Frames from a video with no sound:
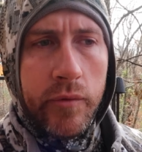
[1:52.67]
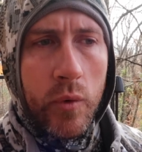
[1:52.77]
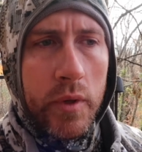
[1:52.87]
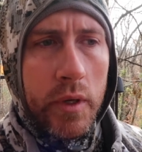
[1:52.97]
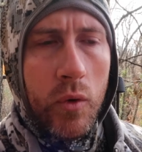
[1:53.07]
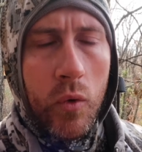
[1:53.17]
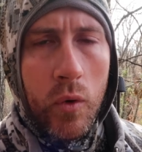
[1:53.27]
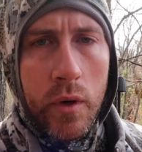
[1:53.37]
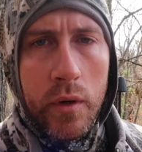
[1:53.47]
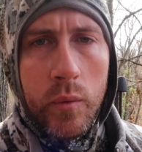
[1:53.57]
for the
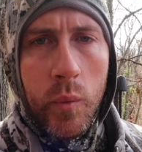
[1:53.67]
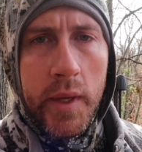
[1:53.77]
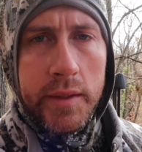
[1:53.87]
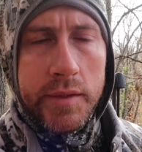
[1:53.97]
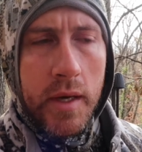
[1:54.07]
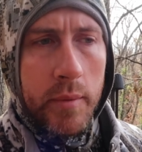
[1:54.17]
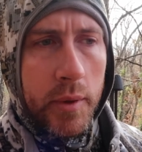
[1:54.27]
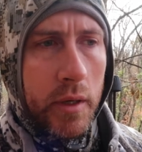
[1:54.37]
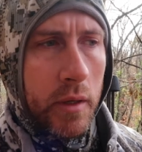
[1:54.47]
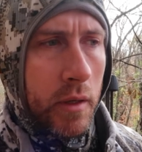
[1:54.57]
Gore wind
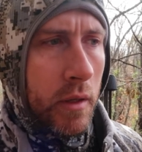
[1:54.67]
stopper